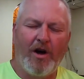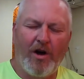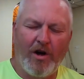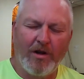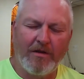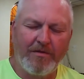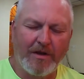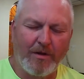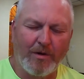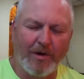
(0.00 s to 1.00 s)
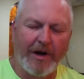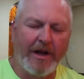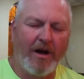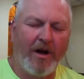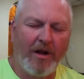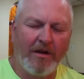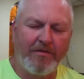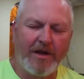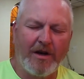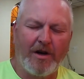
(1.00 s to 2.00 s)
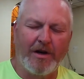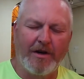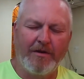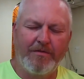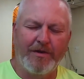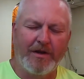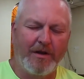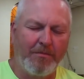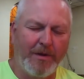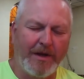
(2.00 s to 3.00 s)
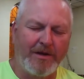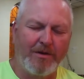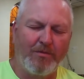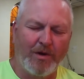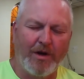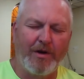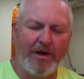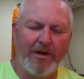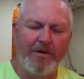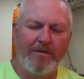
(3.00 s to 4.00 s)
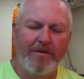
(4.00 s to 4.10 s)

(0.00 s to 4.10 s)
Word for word: all of the glory, all of the honor for the completion will go to you.